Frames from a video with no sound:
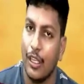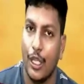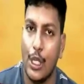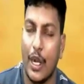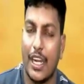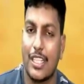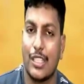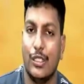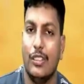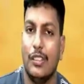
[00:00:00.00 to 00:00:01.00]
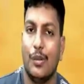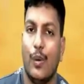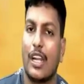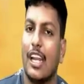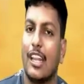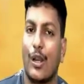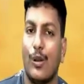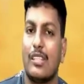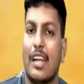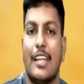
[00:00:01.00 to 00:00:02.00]
you understood what are the
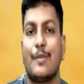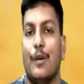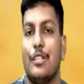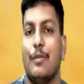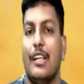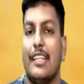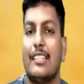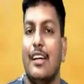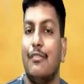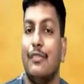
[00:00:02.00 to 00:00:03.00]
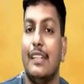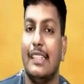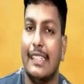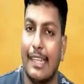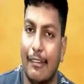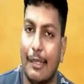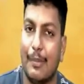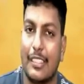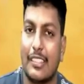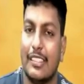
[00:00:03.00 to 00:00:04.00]
roles and responsibilities of
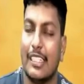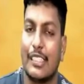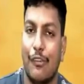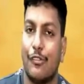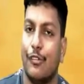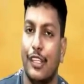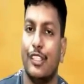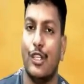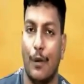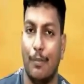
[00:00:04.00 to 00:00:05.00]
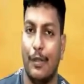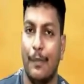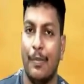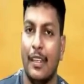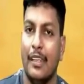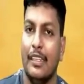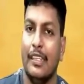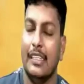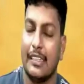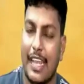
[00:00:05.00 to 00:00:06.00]
developers in the software job.
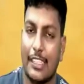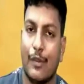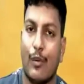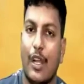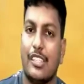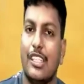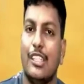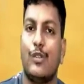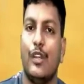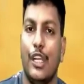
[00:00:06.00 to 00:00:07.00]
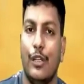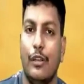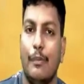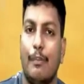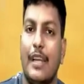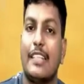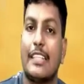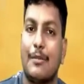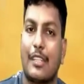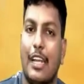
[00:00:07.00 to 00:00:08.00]
Thanks for watching this video. Please
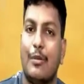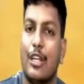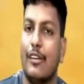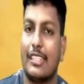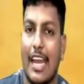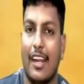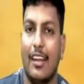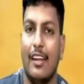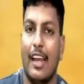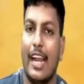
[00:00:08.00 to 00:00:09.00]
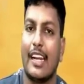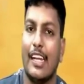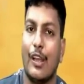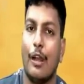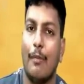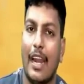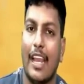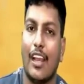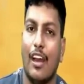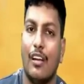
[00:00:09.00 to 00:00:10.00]
subscribe to our channel and click on bell
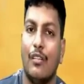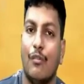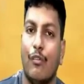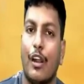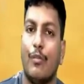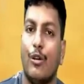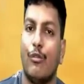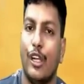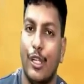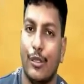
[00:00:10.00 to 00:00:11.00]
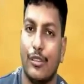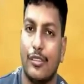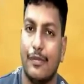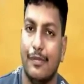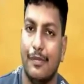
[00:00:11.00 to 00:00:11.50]
icon for more videos.